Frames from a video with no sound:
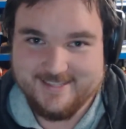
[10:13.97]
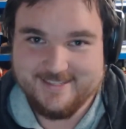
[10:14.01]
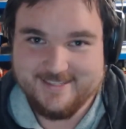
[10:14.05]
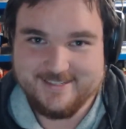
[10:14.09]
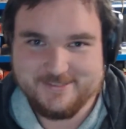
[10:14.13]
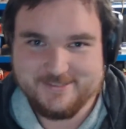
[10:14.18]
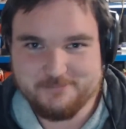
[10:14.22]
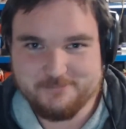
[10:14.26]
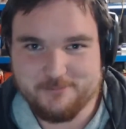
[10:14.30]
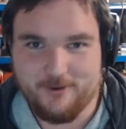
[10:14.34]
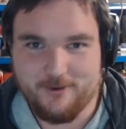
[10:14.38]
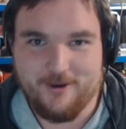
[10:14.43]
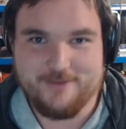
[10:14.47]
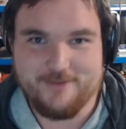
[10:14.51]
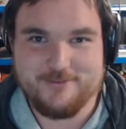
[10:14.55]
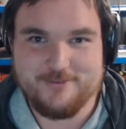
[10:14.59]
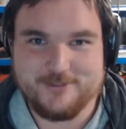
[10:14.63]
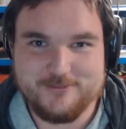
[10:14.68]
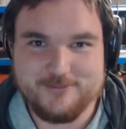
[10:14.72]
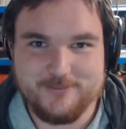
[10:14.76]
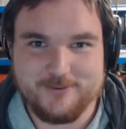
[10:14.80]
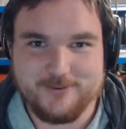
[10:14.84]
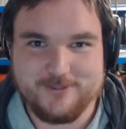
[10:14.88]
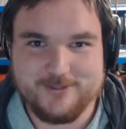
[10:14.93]

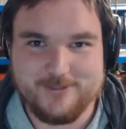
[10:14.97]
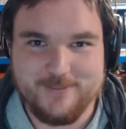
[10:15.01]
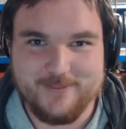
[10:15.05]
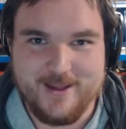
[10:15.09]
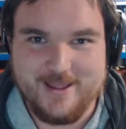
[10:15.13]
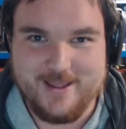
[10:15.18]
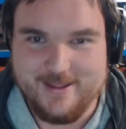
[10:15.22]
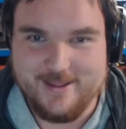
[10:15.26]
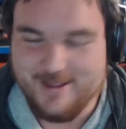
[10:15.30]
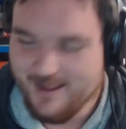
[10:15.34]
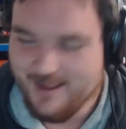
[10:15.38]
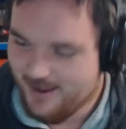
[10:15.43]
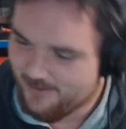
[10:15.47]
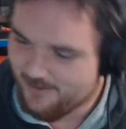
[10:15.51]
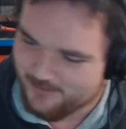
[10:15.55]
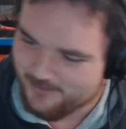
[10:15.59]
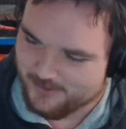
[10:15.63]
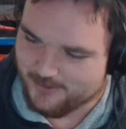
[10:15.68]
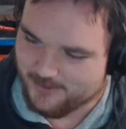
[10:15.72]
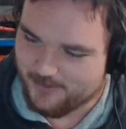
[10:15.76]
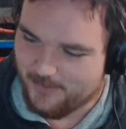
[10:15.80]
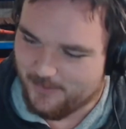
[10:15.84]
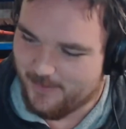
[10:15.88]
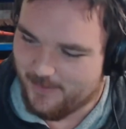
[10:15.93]
Privates walked away
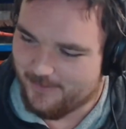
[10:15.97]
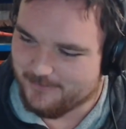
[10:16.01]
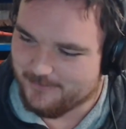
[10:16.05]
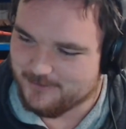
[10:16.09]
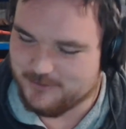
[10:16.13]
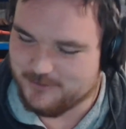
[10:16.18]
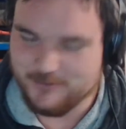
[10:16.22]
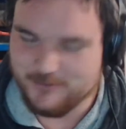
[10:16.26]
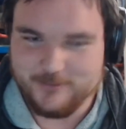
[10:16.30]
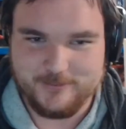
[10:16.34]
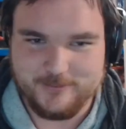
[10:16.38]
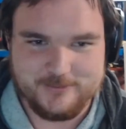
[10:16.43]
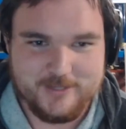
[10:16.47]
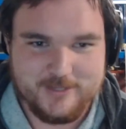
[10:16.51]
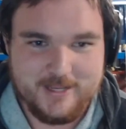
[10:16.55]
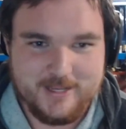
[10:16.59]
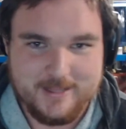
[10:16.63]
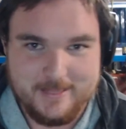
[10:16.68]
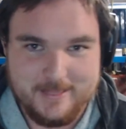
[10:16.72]
with crown jewels,